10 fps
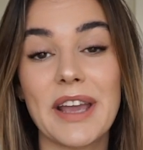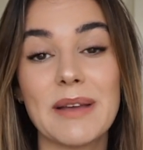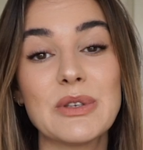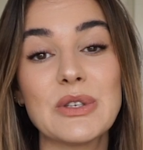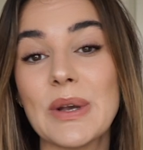I
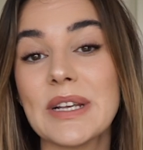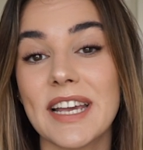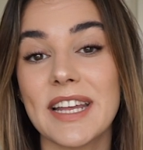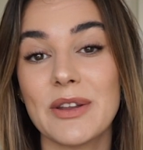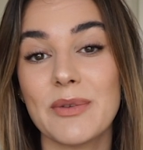am so
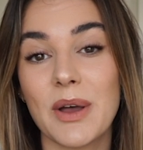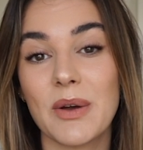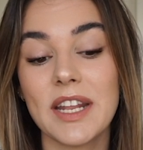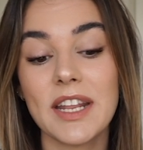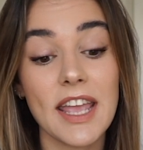excited
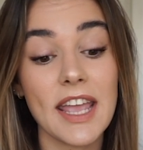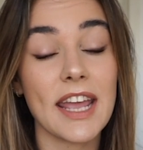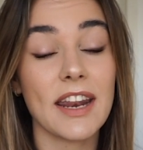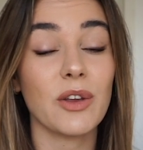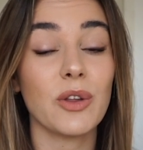about it
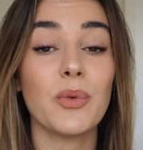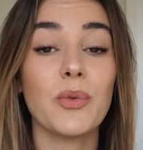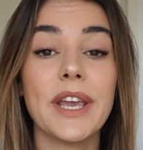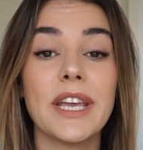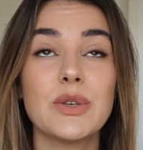and I cannot
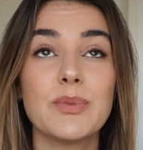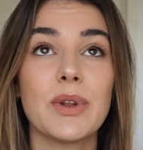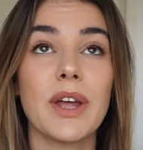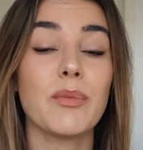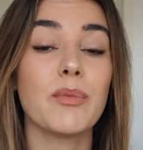wait to
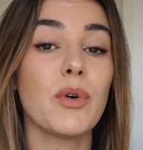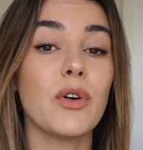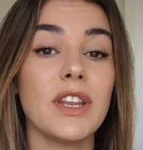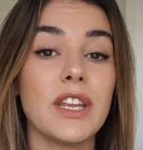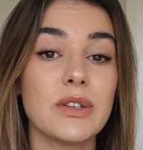put out more
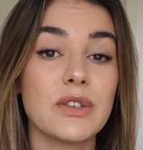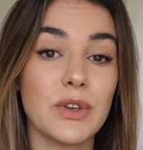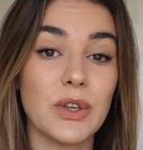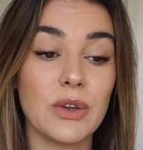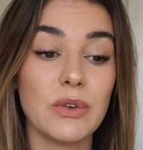videos for
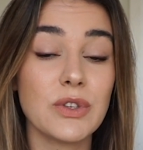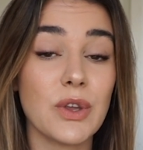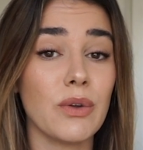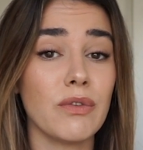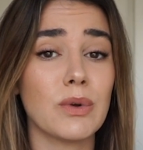you.
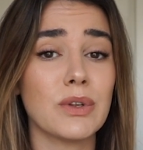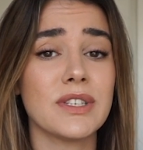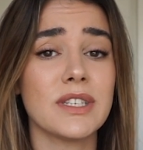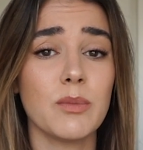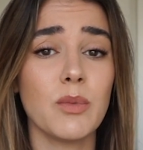So if you want to
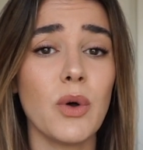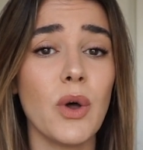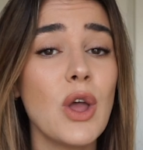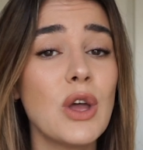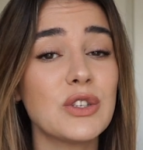see more,
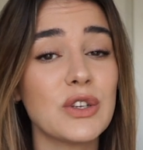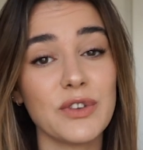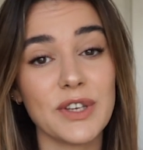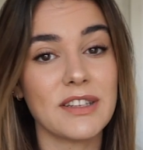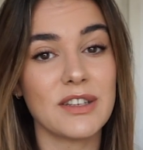don't
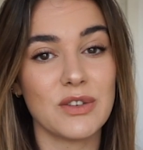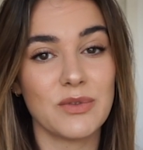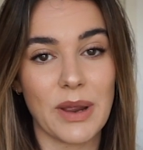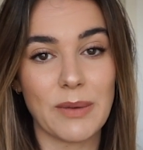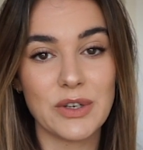forget to
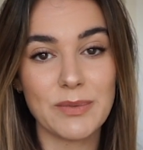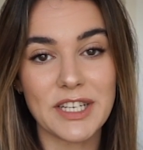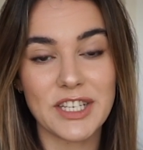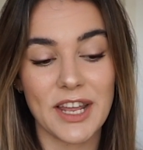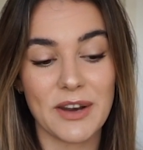subscribe to my
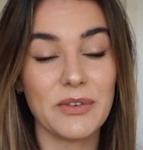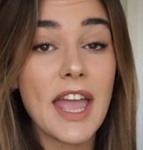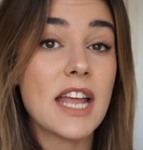channel.